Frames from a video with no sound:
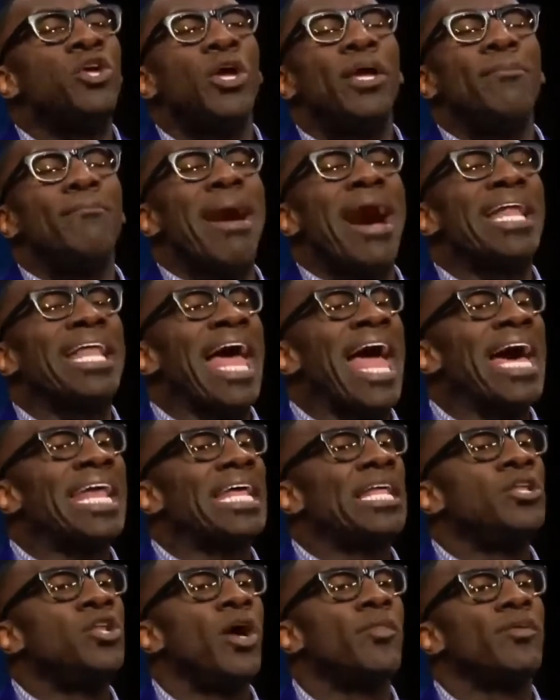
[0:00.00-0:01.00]
might have had
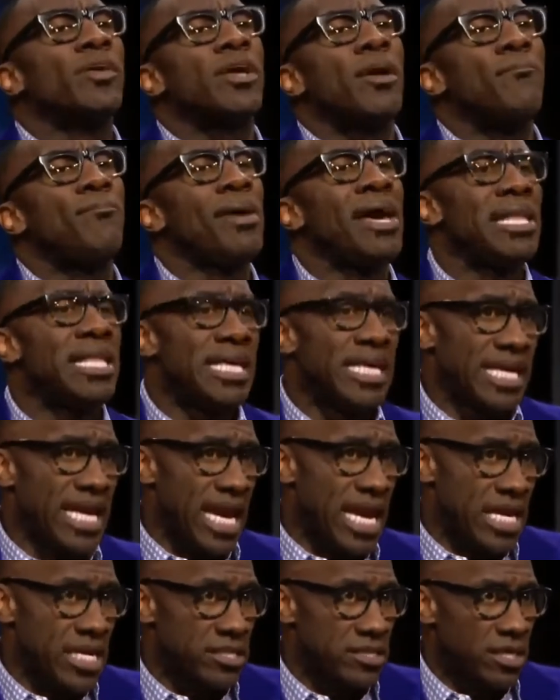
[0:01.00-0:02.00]
another compelling
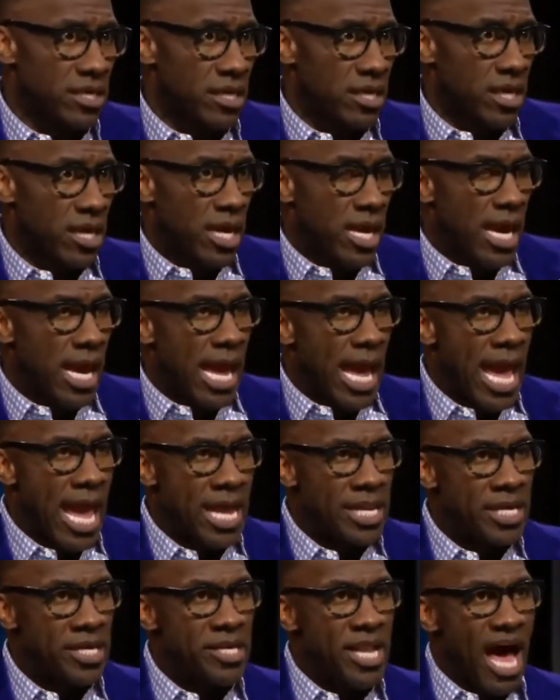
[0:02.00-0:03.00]
case had
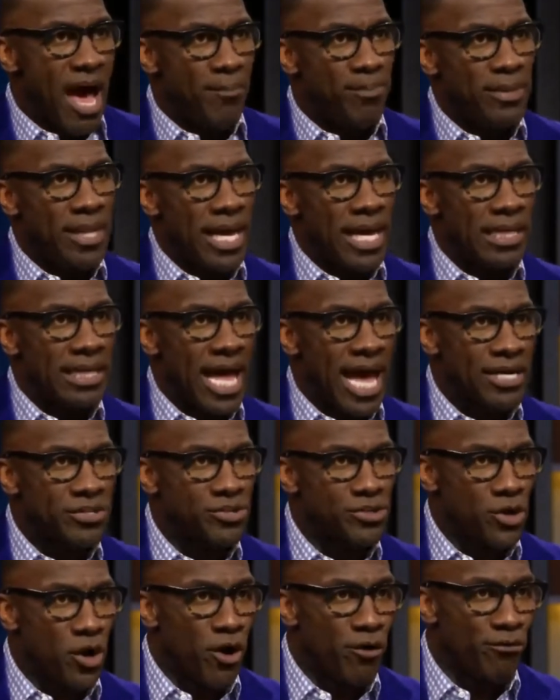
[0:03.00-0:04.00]
he not played like
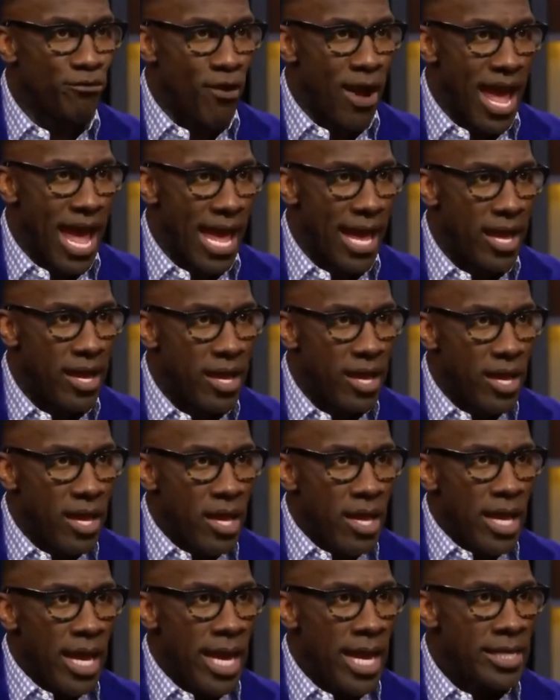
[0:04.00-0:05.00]
stir fry
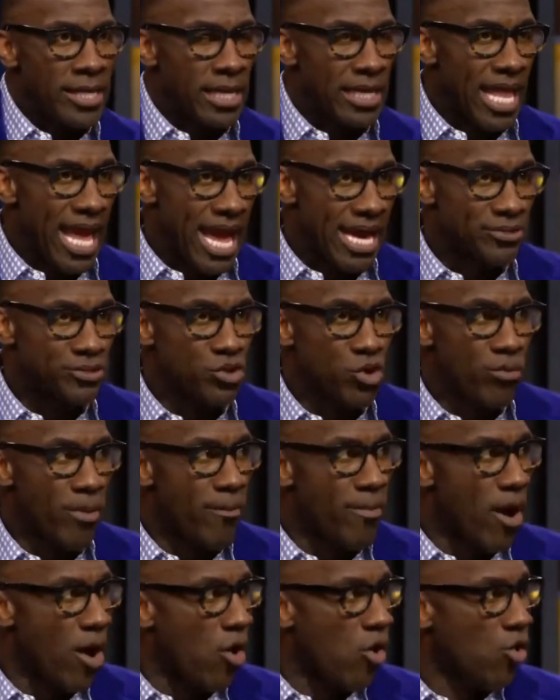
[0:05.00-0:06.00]
mm. in the last Super
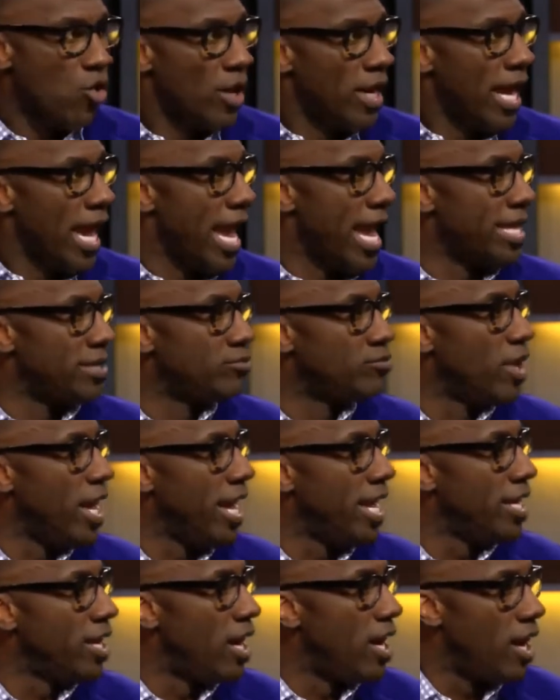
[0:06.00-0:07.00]
Bowl mm. and
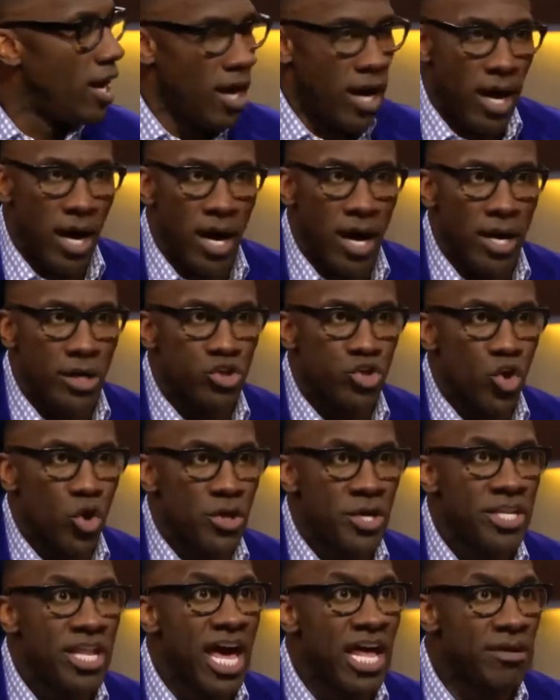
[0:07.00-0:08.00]
and uh, uh, uh,
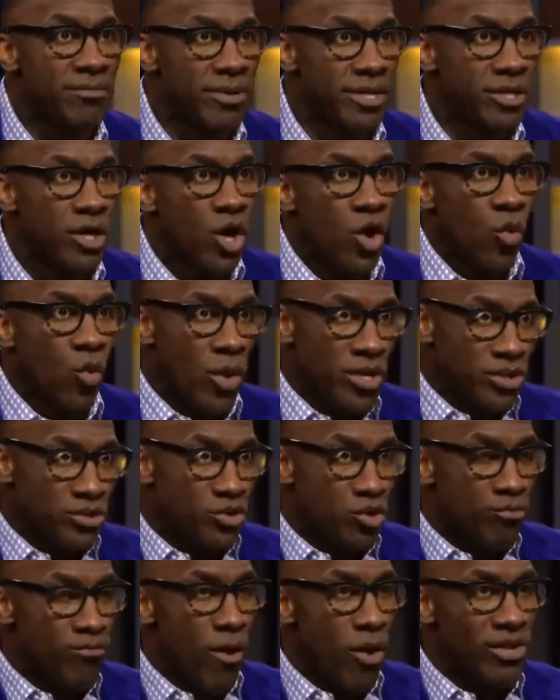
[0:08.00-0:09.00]
Julian Edelman mm. win the
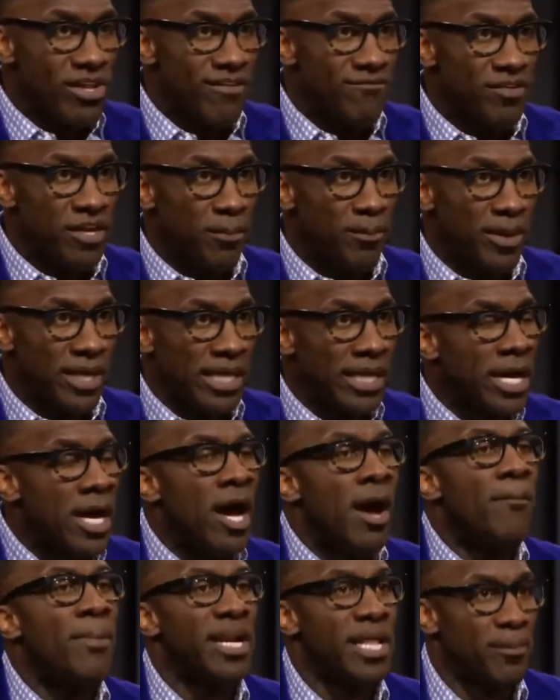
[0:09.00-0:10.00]
Super Bowl MVP.
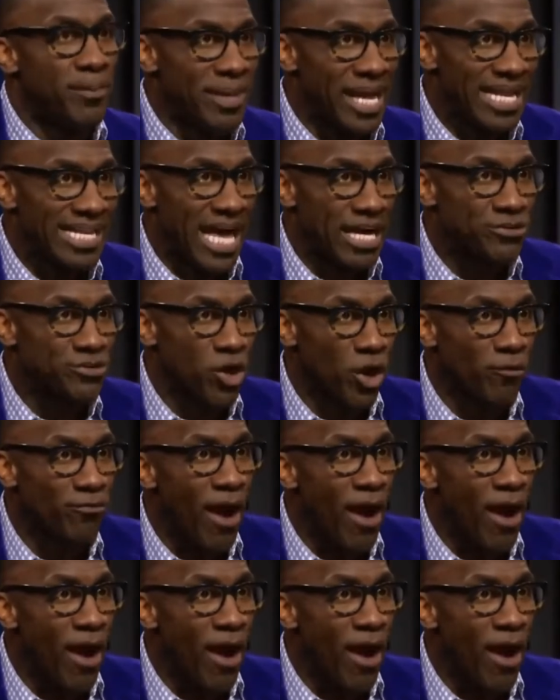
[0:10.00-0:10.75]
but he played like stir fry.